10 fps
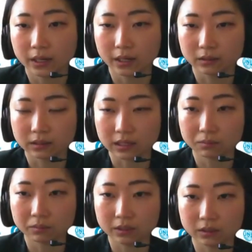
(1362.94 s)
And
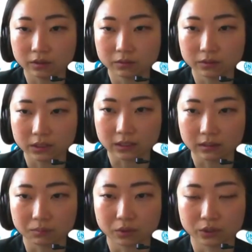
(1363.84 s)
I'm mainly
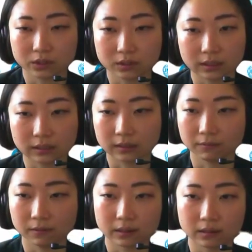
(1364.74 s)
overseeing the project in South
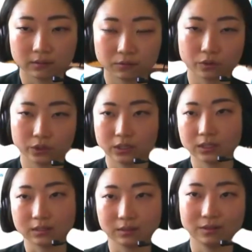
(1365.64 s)
Africa. And of course, this
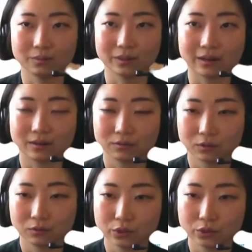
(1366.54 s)
is a little bit out of the